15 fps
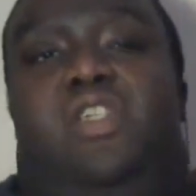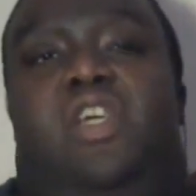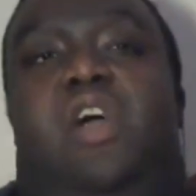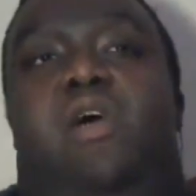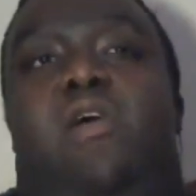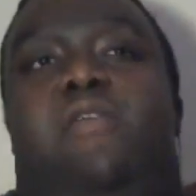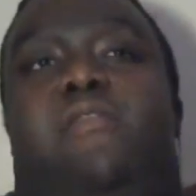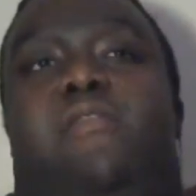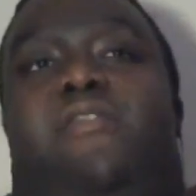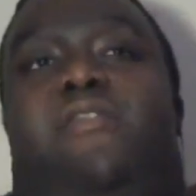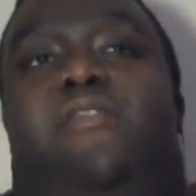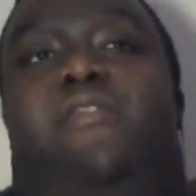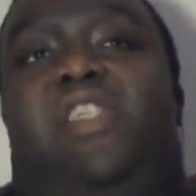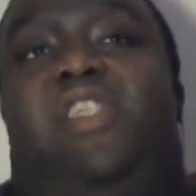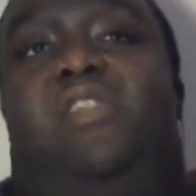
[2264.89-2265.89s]
to go and
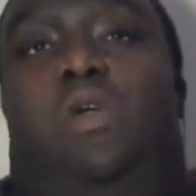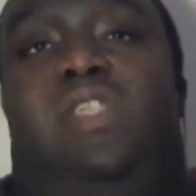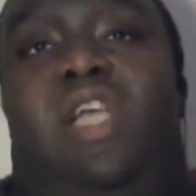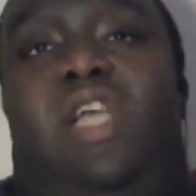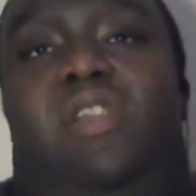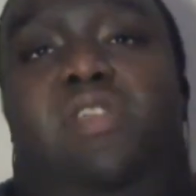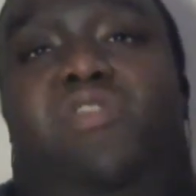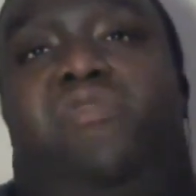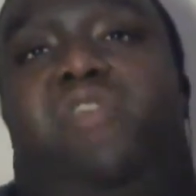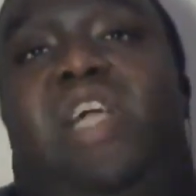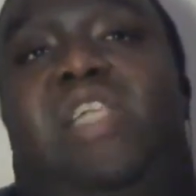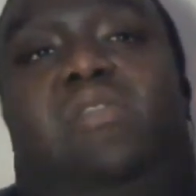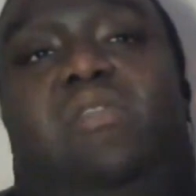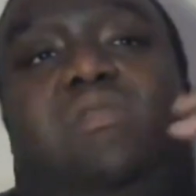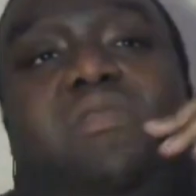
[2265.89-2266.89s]
face Swansea and the
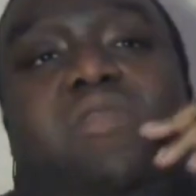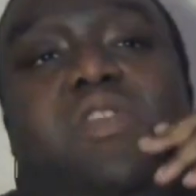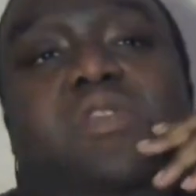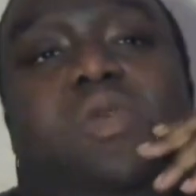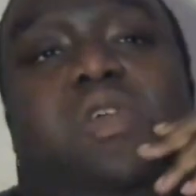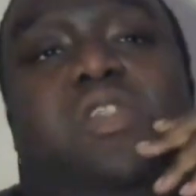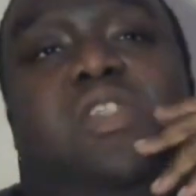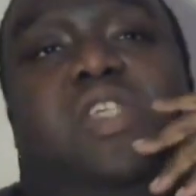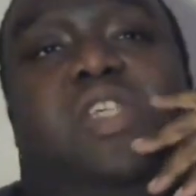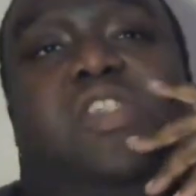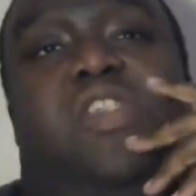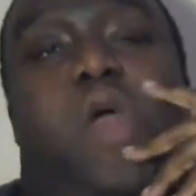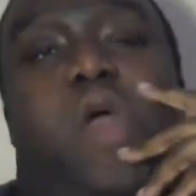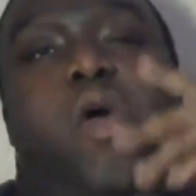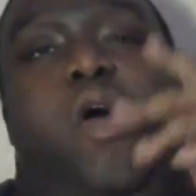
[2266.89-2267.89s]
threats of Swansea?
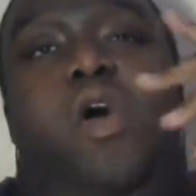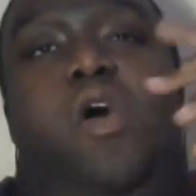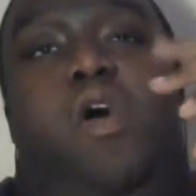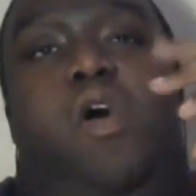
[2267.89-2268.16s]
So,